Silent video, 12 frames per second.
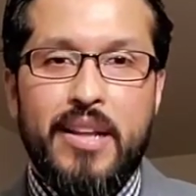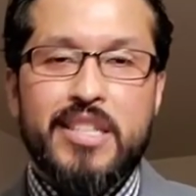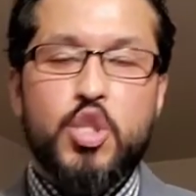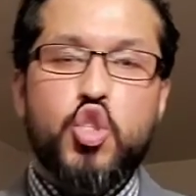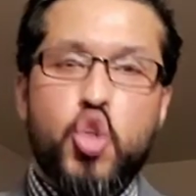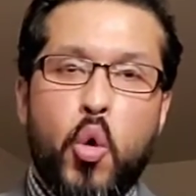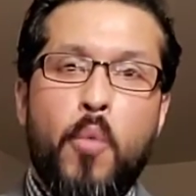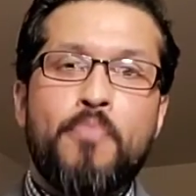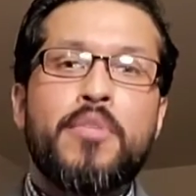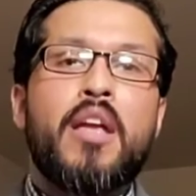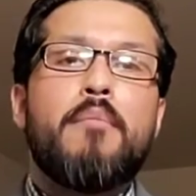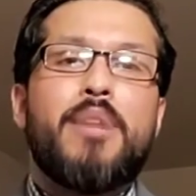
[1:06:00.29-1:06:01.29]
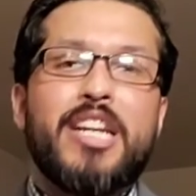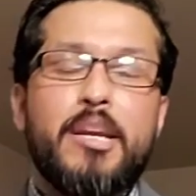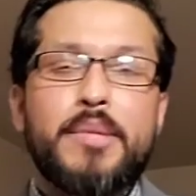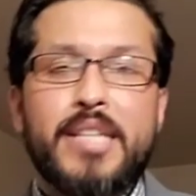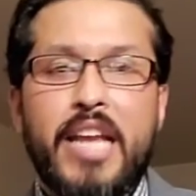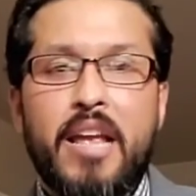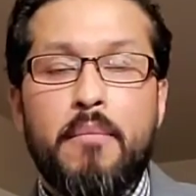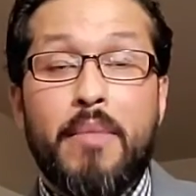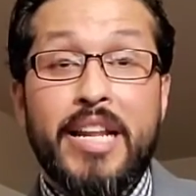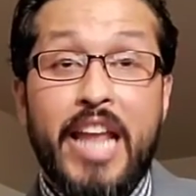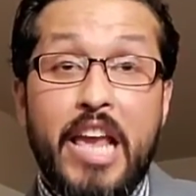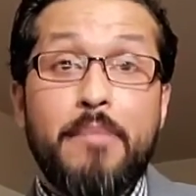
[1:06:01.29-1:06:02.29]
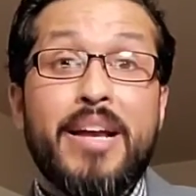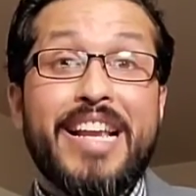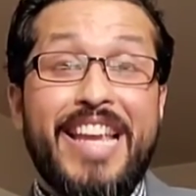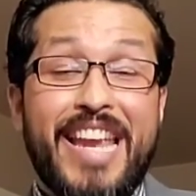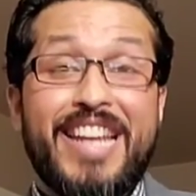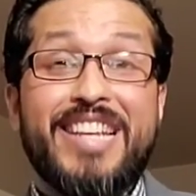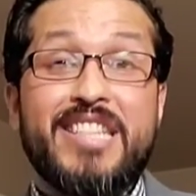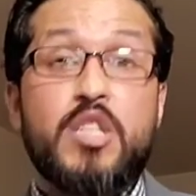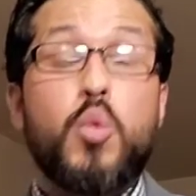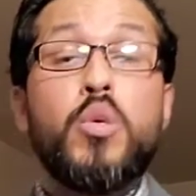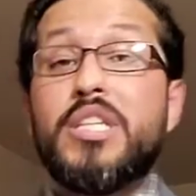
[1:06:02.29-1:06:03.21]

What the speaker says: So my name again is Luis